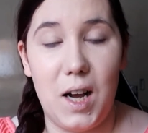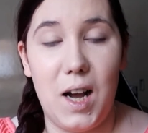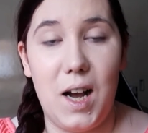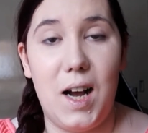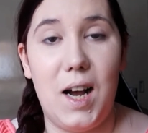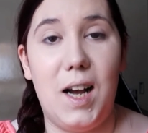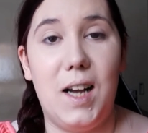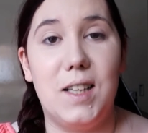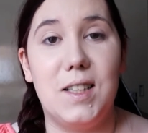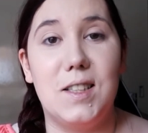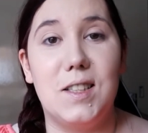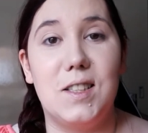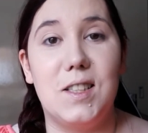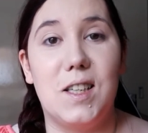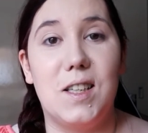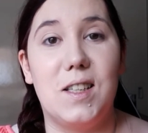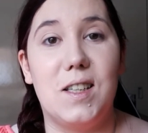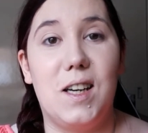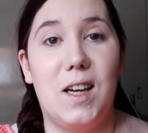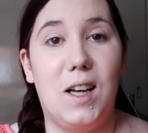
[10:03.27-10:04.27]
and
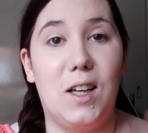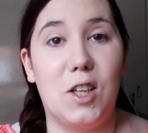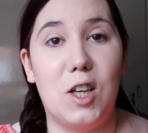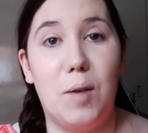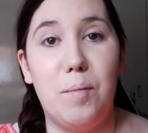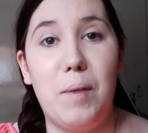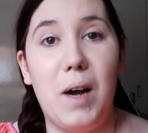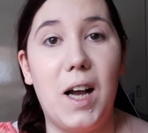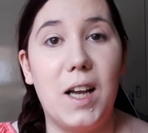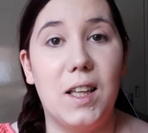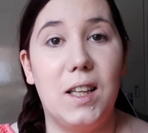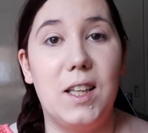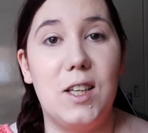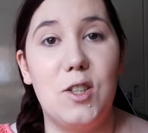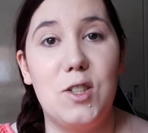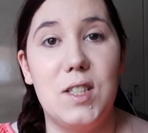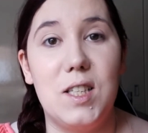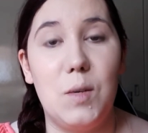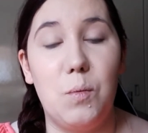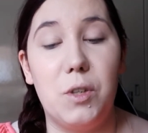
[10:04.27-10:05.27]
I'll come back and let you
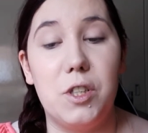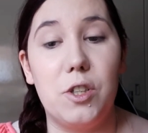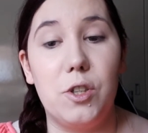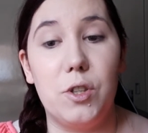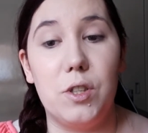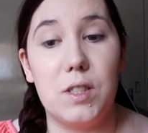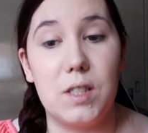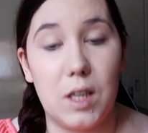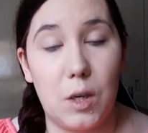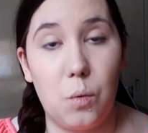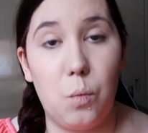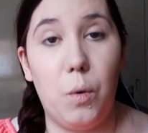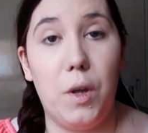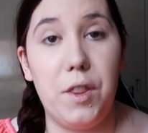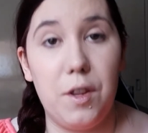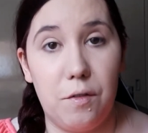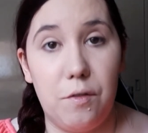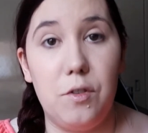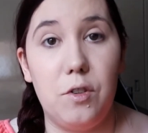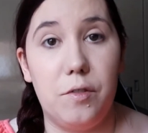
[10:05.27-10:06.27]
see what it looks like with
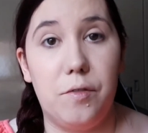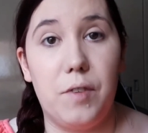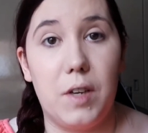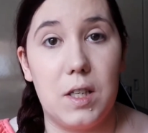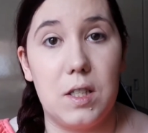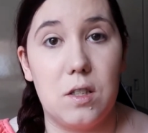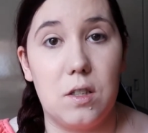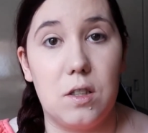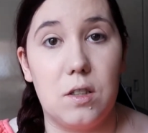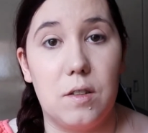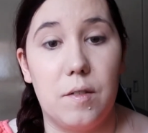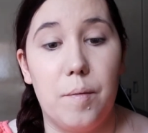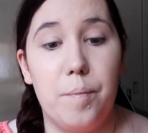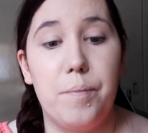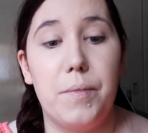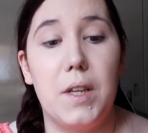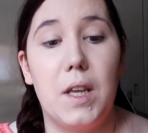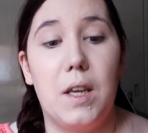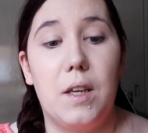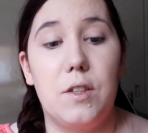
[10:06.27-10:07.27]
a full face on.
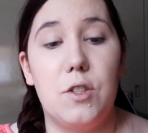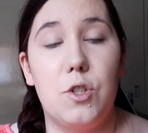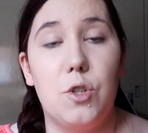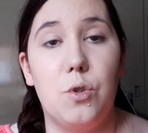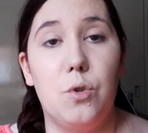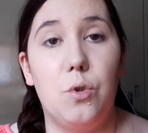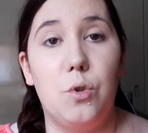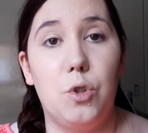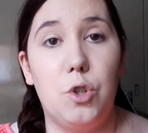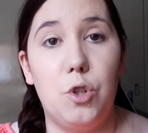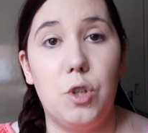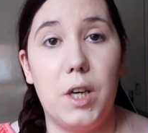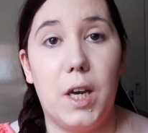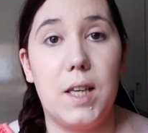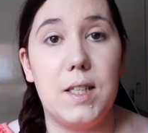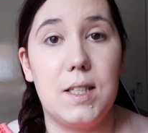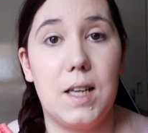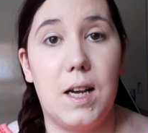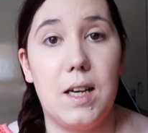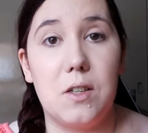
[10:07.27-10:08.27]
So you
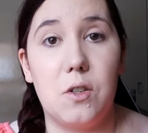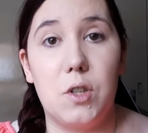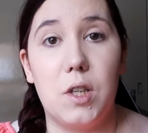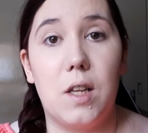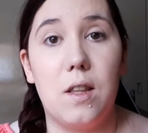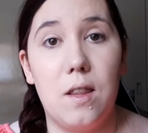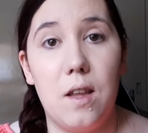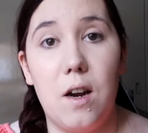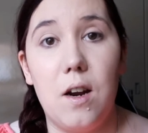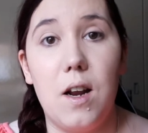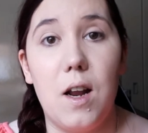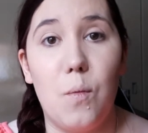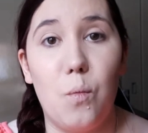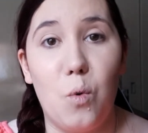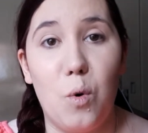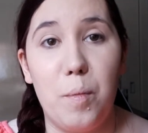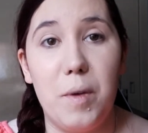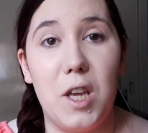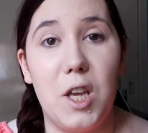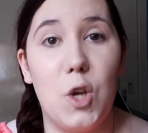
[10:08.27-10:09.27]
guys hang on in there and
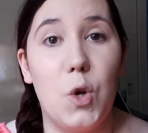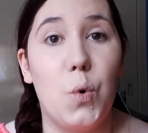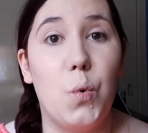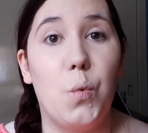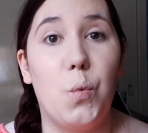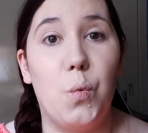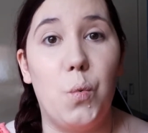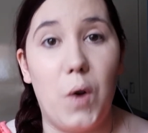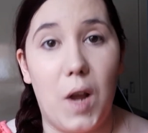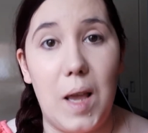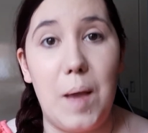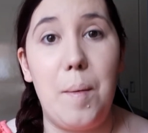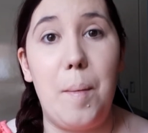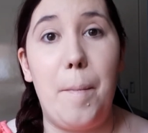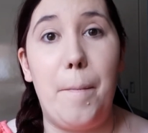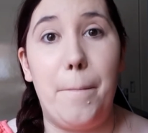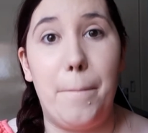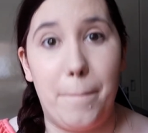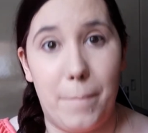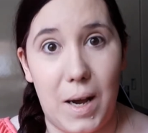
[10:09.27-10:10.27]
we'll be right
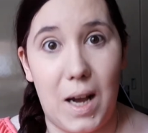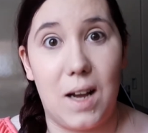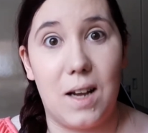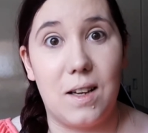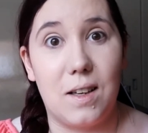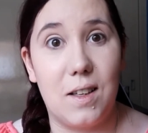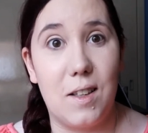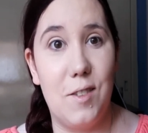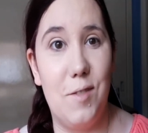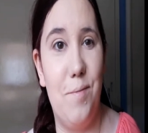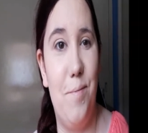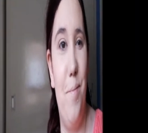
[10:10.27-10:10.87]
back.